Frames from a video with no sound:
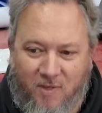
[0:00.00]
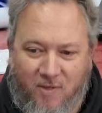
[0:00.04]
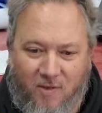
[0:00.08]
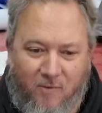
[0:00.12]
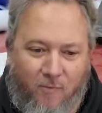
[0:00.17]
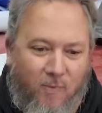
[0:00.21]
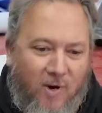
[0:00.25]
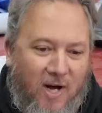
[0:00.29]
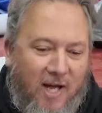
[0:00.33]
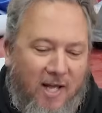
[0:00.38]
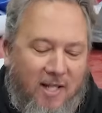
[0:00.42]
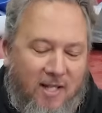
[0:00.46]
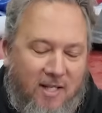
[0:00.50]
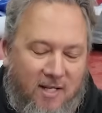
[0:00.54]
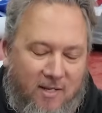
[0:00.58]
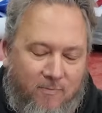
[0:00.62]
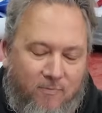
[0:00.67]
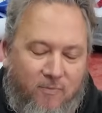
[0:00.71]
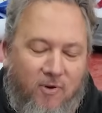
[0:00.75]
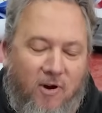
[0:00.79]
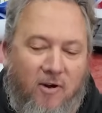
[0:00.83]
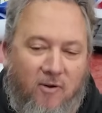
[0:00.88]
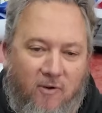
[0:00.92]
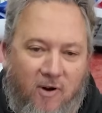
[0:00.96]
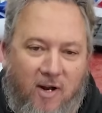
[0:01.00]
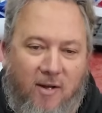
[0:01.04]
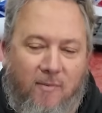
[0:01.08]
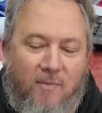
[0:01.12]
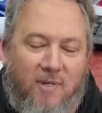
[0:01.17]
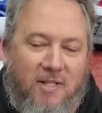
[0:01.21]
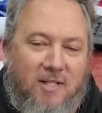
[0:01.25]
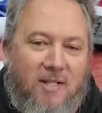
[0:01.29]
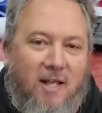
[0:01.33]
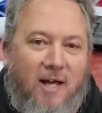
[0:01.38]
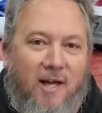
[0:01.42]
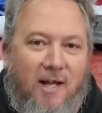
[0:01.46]
the way the
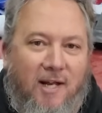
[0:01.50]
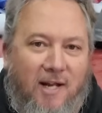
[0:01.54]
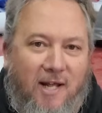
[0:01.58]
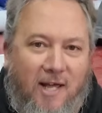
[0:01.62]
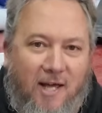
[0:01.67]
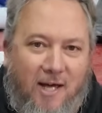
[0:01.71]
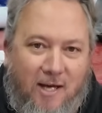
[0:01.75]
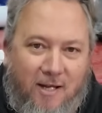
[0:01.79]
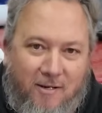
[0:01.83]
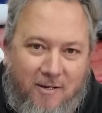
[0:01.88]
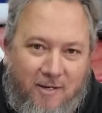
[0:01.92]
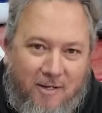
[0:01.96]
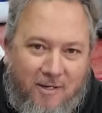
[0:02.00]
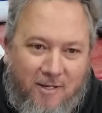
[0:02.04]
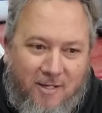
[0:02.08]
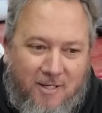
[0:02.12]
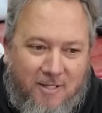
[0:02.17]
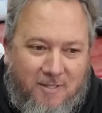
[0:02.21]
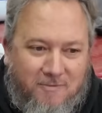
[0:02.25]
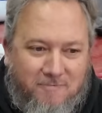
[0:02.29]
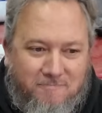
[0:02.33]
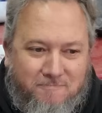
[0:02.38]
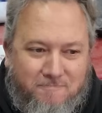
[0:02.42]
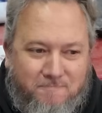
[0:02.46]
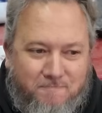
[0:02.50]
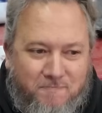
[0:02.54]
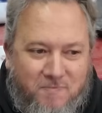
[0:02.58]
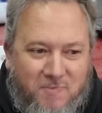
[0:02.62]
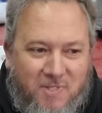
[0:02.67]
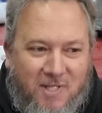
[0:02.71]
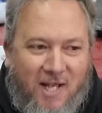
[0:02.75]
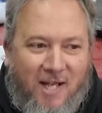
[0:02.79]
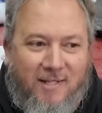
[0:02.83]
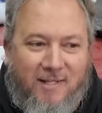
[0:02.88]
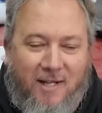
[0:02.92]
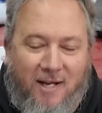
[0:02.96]
program is laid out
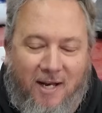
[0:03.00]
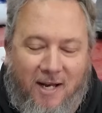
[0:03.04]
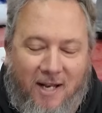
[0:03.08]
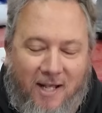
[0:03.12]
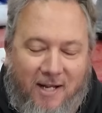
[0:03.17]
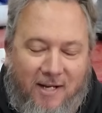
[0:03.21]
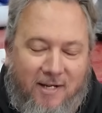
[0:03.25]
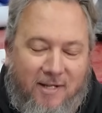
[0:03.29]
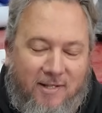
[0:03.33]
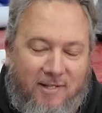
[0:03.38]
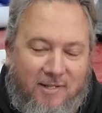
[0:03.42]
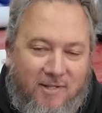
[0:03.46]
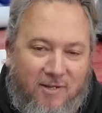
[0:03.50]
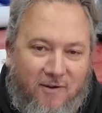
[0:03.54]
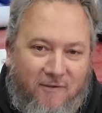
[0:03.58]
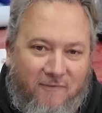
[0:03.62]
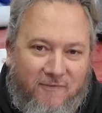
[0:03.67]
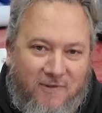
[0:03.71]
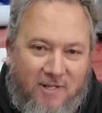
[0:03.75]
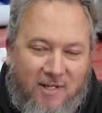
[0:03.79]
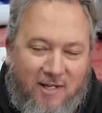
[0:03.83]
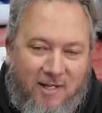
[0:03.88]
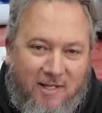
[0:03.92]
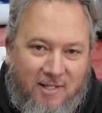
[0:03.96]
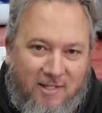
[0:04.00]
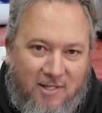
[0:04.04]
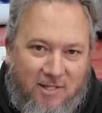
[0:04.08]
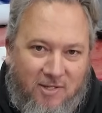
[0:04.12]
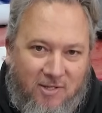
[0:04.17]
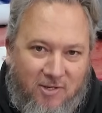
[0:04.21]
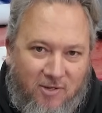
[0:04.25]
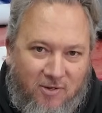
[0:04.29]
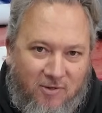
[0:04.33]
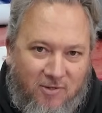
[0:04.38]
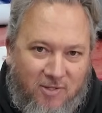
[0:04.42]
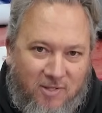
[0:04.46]
doesn't lend itself to easy
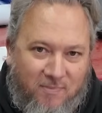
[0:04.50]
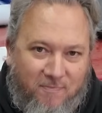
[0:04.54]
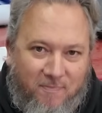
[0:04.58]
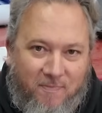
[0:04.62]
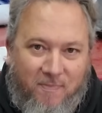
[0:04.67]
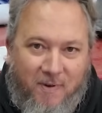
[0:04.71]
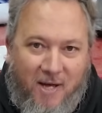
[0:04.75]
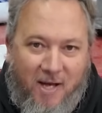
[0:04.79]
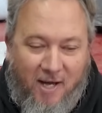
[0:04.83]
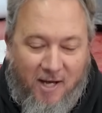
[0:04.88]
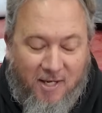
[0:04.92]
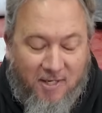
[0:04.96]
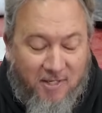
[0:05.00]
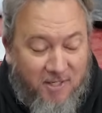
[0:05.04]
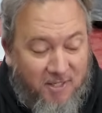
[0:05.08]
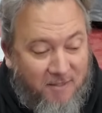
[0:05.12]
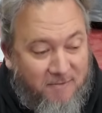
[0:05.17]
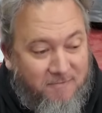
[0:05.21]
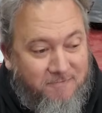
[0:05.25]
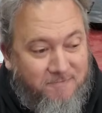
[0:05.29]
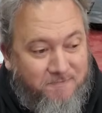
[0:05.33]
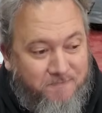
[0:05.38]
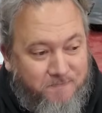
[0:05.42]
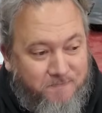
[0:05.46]
use. But